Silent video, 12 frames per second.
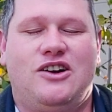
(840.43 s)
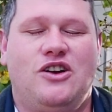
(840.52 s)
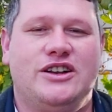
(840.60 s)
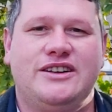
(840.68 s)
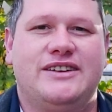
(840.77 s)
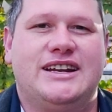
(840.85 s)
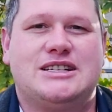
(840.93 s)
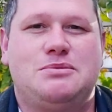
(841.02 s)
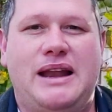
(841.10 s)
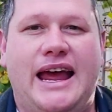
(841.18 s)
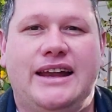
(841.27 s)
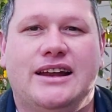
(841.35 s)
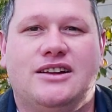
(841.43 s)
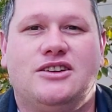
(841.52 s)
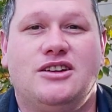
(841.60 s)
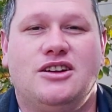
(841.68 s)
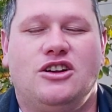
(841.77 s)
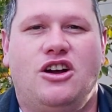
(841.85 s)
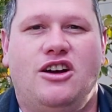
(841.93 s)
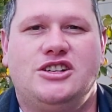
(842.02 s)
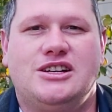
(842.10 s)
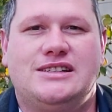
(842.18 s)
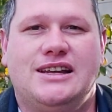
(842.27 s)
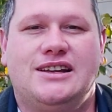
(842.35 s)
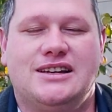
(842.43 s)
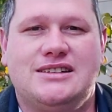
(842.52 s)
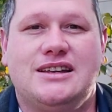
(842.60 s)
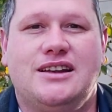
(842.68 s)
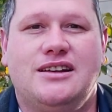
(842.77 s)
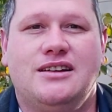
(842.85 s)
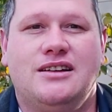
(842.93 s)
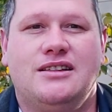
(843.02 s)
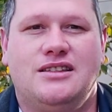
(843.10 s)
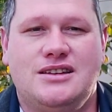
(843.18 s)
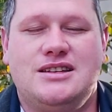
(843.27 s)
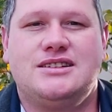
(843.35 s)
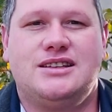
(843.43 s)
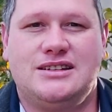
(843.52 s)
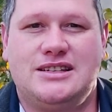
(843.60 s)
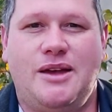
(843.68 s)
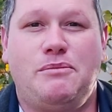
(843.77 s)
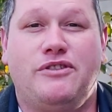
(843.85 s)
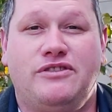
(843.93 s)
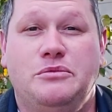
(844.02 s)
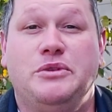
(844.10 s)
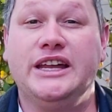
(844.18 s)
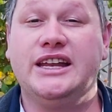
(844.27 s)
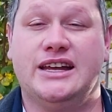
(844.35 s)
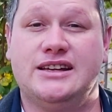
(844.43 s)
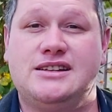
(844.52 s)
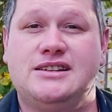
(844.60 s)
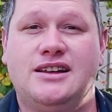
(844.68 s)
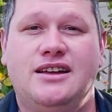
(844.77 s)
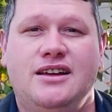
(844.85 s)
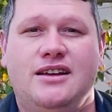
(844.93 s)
can't even explain it, God just said, listen, this is the step of obedience.